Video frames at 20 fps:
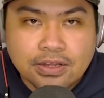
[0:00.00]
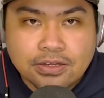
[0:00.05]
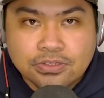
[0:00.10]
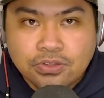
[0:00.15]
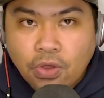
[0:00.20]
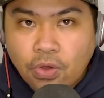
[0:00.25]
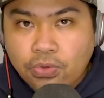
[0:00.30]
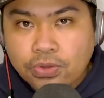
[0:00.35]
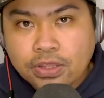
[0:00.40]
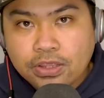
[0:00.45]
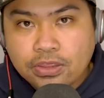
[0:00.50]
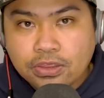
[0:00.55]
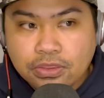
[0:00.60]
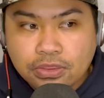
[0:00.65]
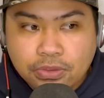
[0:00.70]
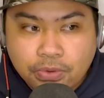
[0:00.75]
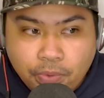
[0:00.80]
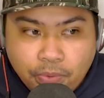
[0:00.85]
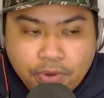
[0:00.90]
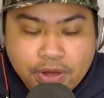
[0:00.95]
there's only
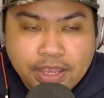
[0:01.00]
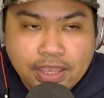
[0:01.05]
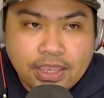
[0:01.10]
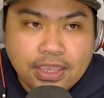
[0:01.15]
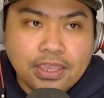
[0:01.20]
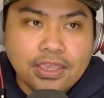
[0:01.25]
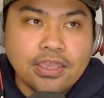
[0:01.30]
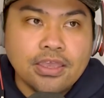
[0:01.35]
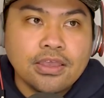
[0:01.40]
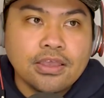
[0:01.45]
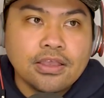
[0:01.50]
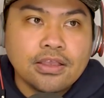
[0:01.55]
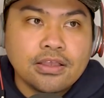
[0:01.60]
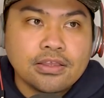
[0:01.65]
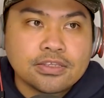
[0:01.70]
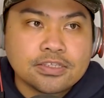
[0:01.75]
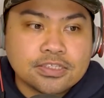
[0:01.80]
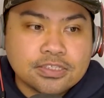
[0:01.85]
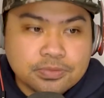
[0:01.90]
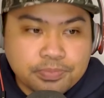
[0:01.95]
3
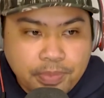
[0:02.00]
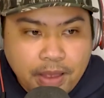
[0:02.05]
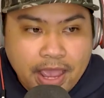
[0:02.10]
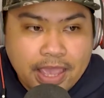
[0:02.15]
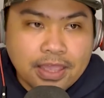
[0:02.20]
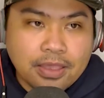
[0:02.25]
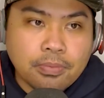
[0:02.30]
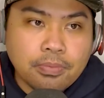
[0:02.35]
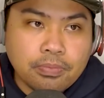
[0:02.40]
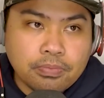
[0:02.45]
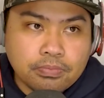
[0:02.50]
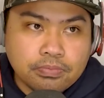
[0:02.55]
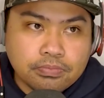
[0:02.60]
spike